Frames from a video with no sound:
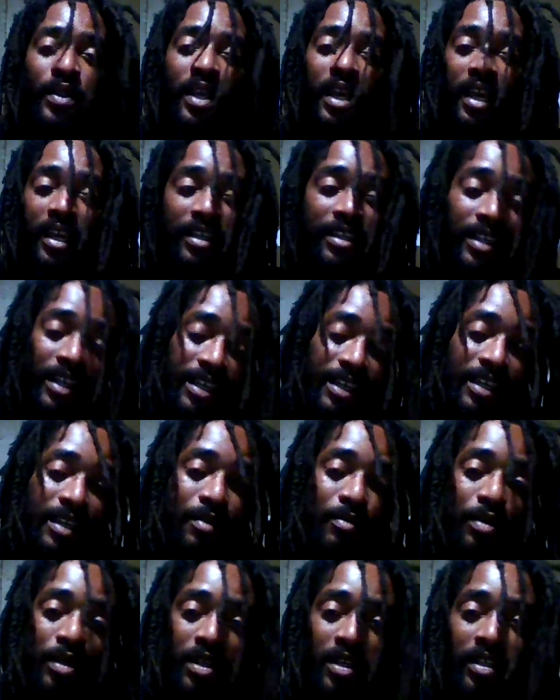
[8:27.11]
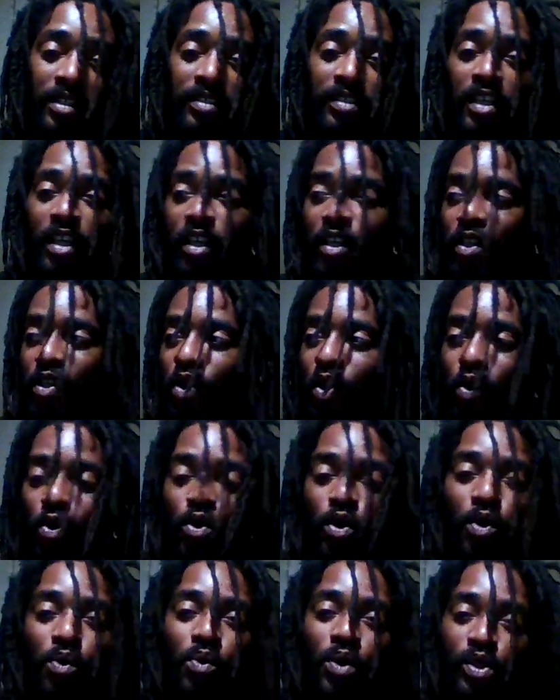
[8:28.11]
and kick in, because you don't
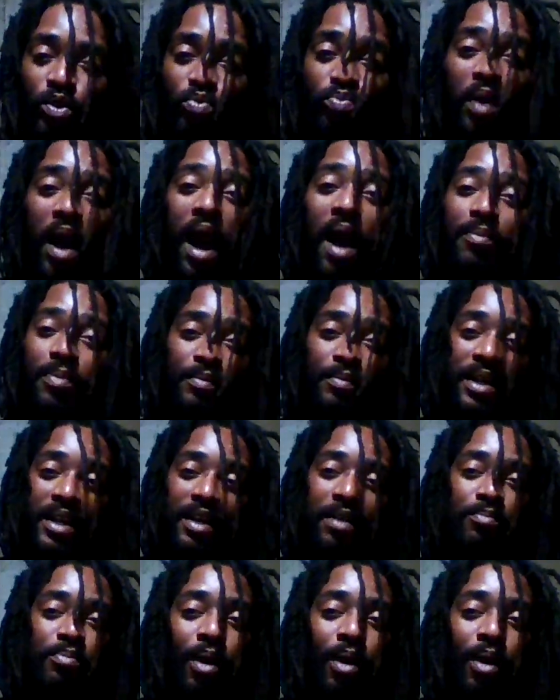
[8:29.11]
know what's popping, my nigga.